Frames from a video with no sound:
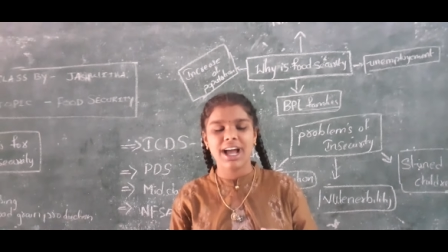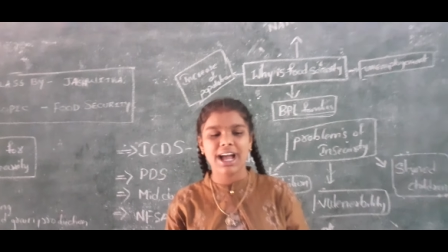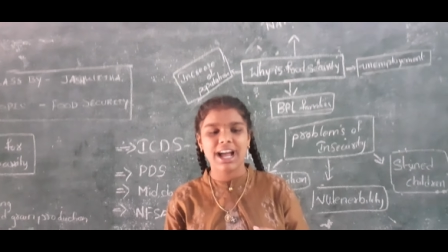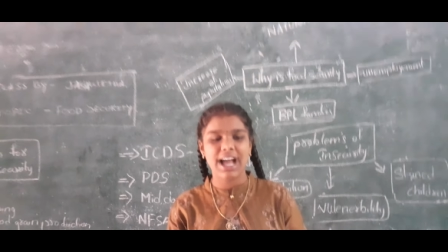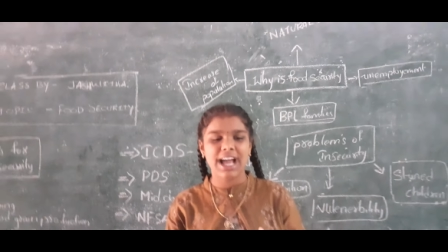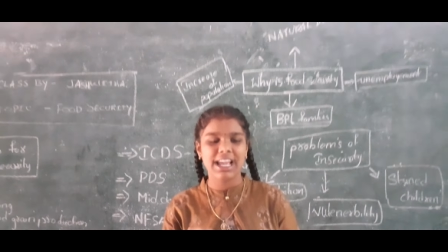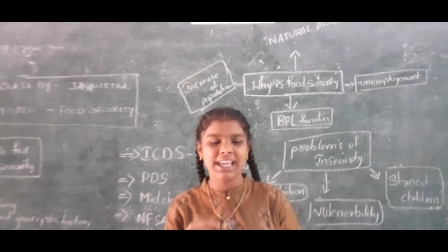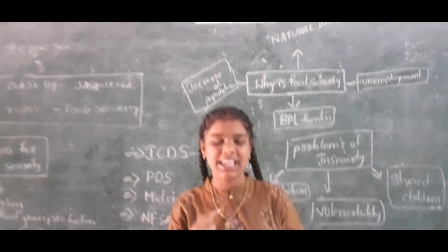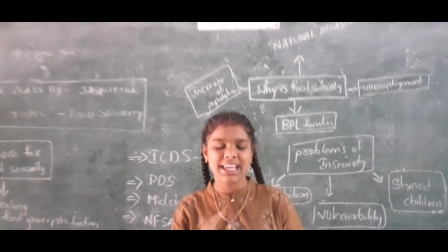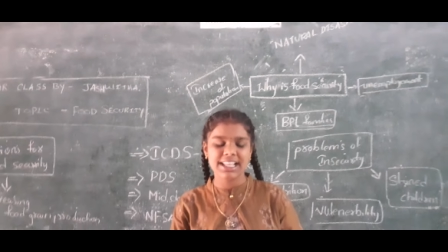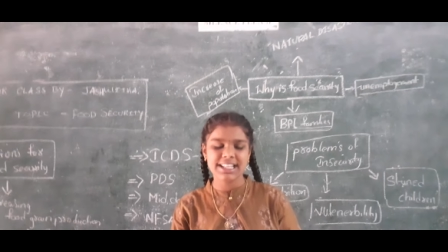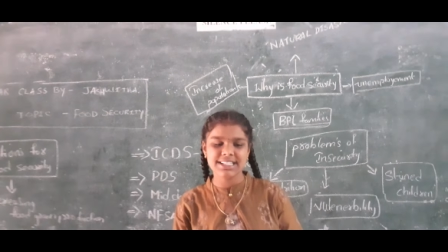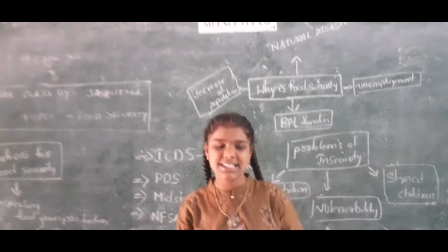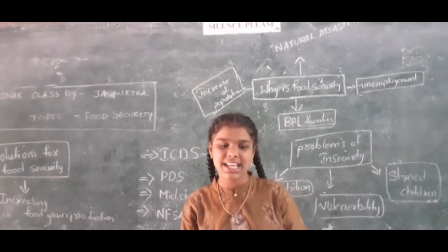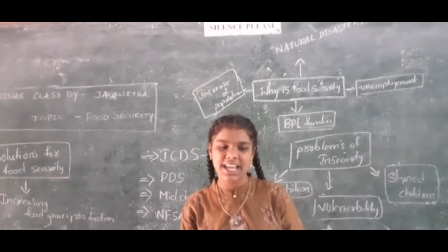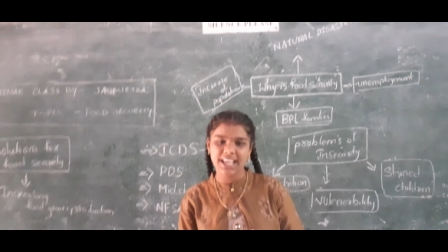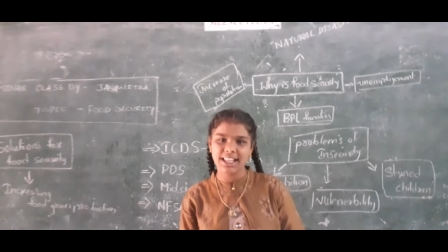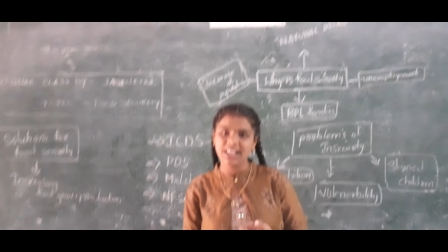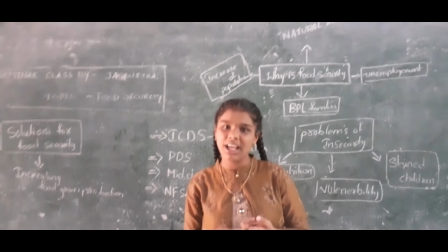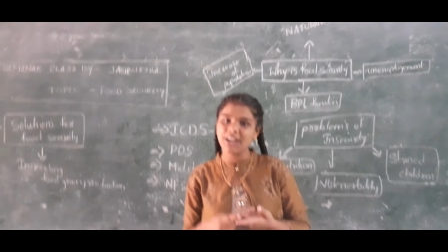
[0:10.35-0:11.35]
I can
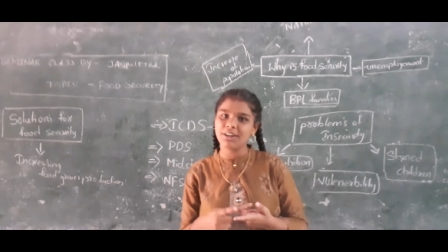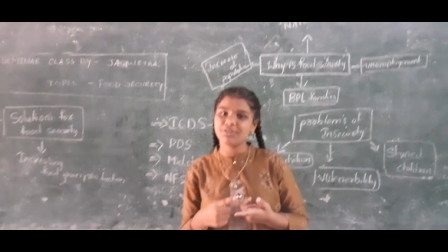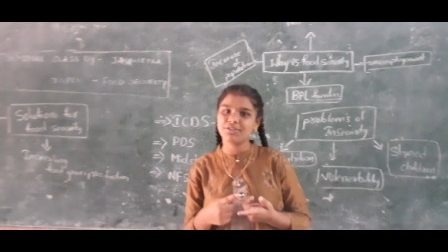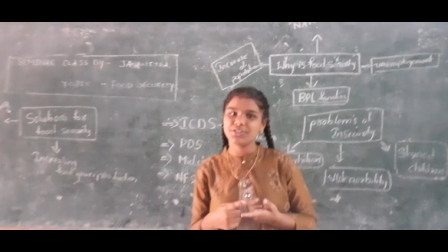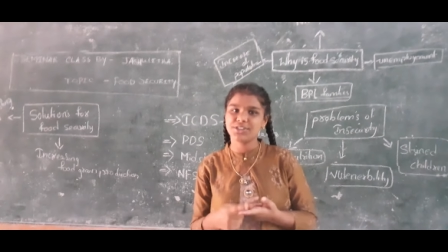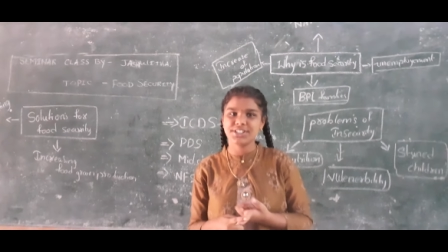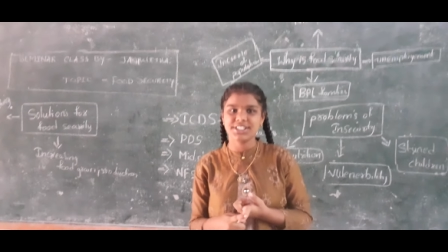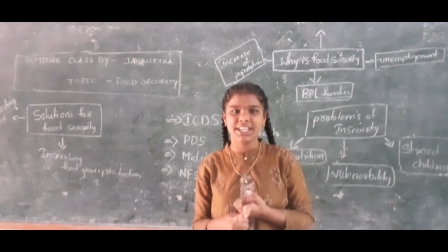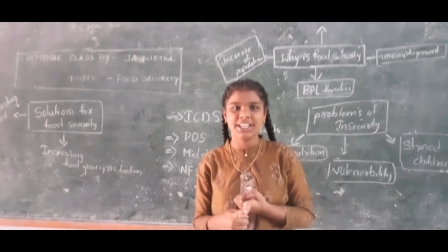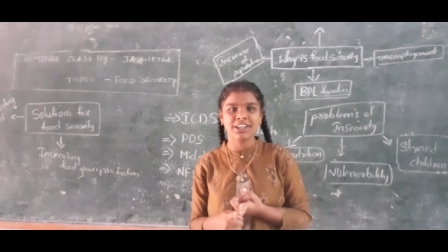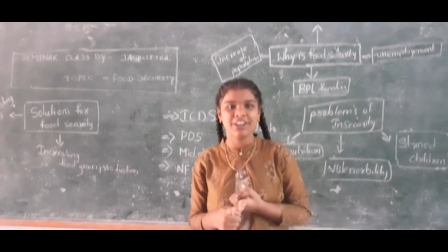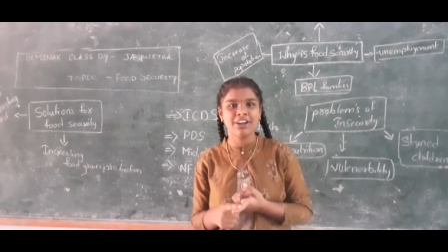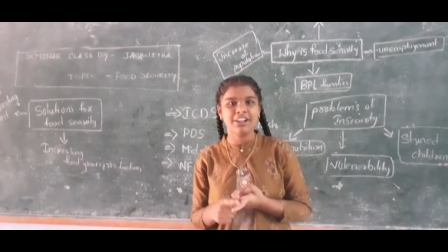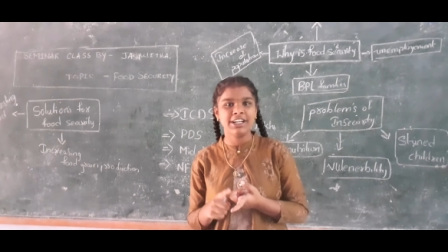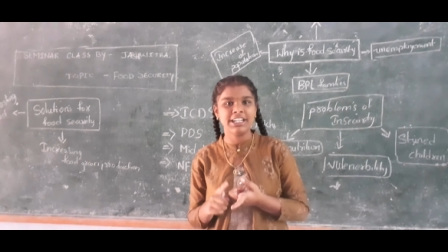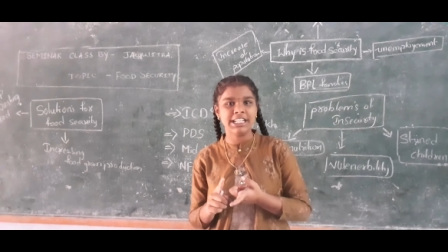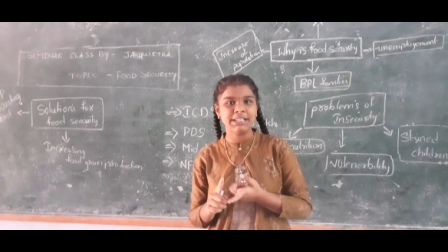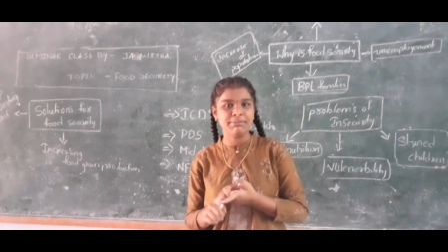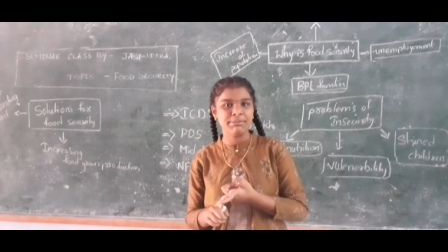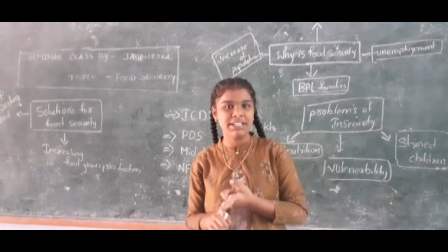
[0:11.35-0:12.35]
say that food
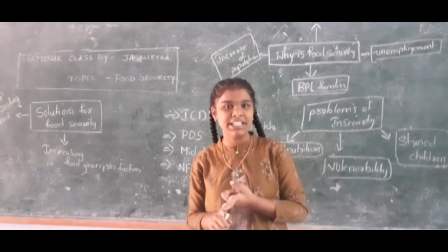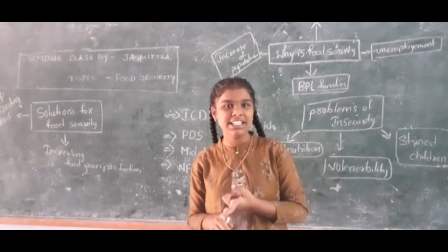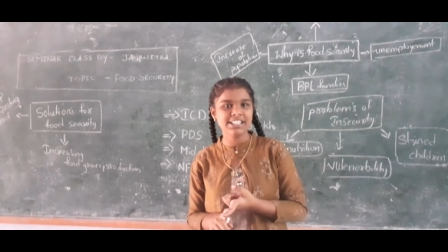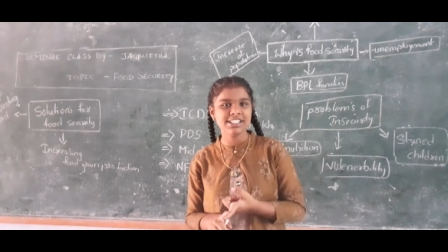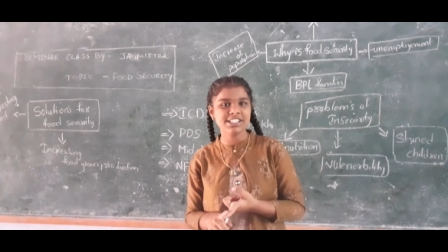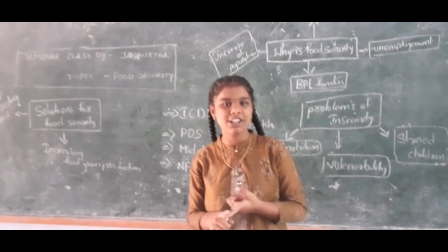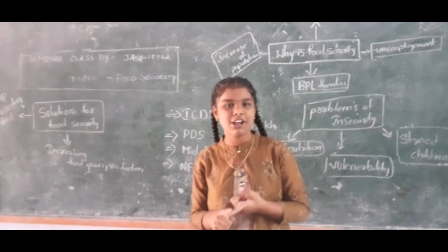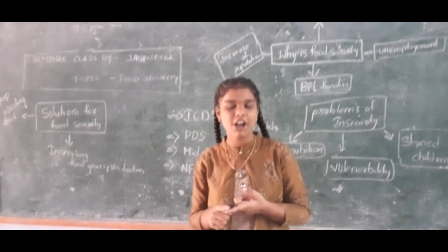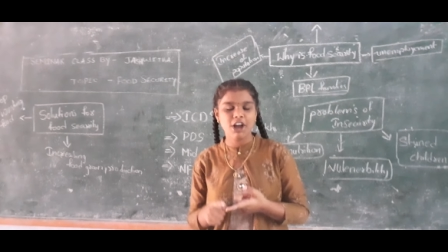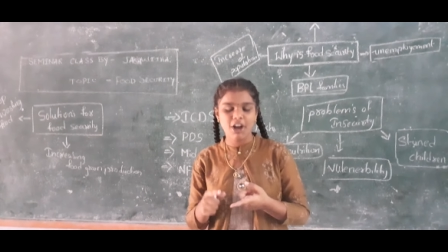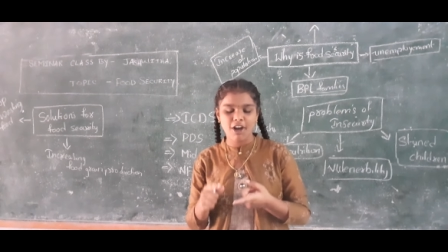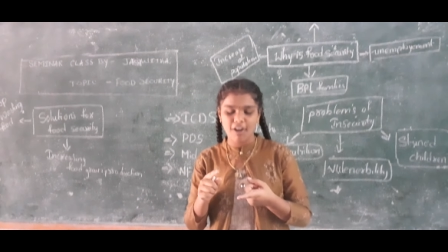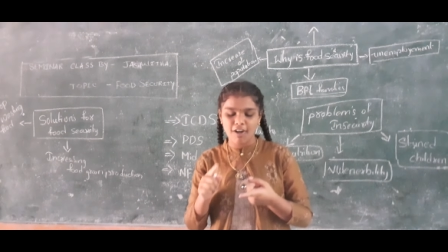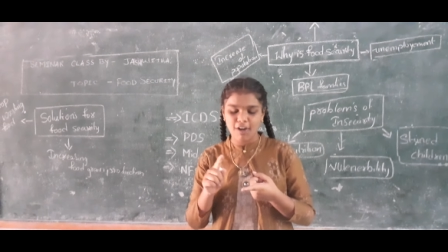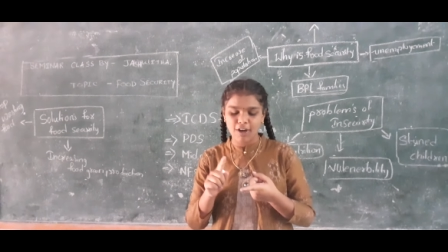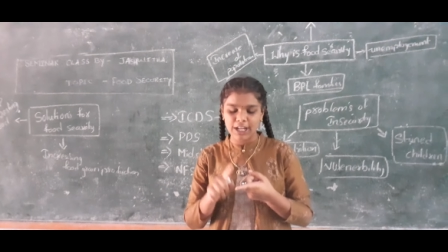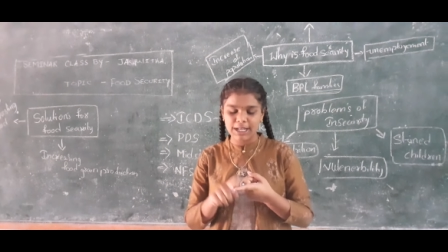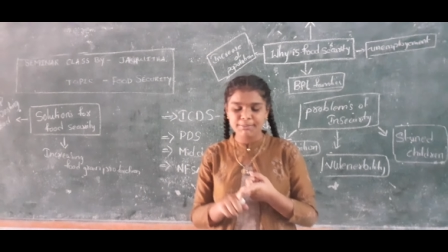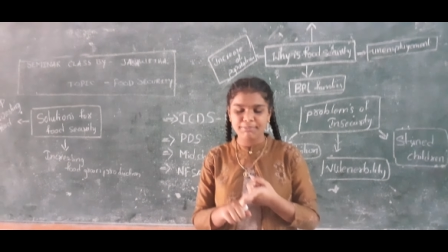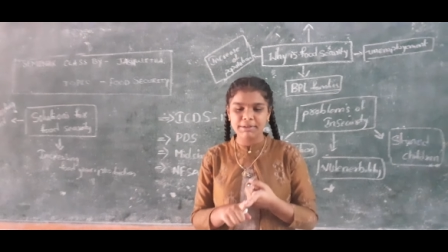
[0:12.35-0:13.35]
security means
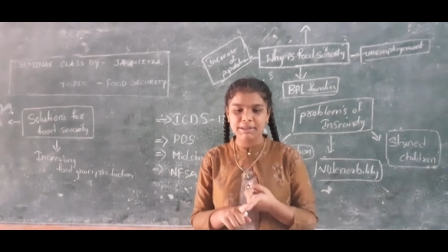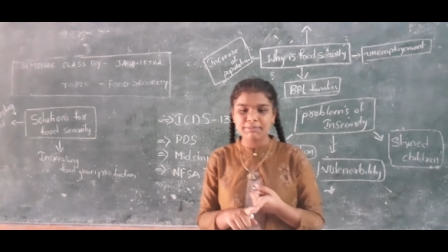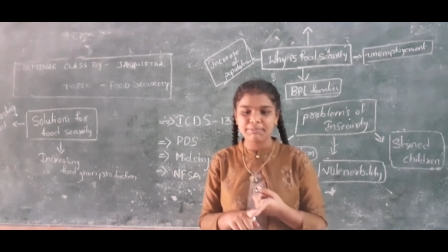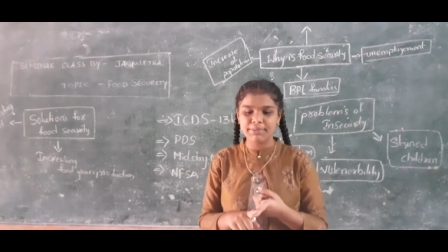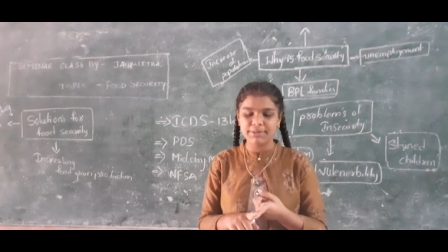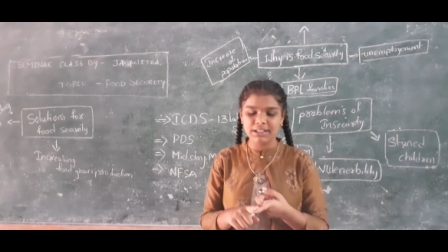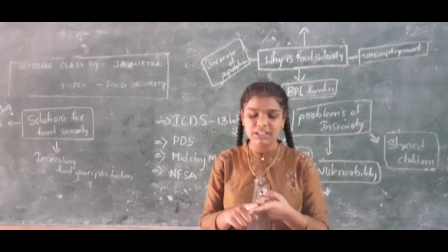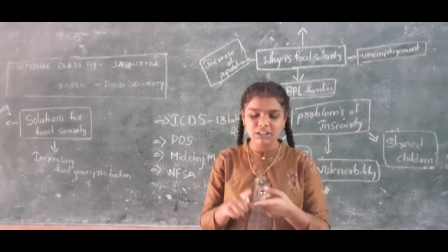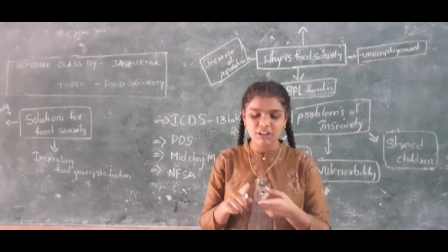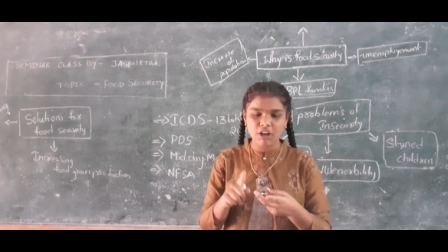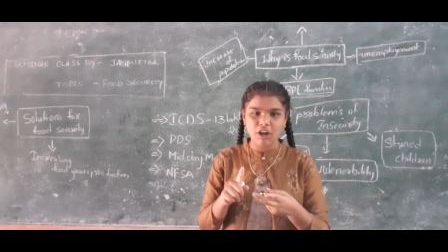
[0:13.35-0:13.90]
all people,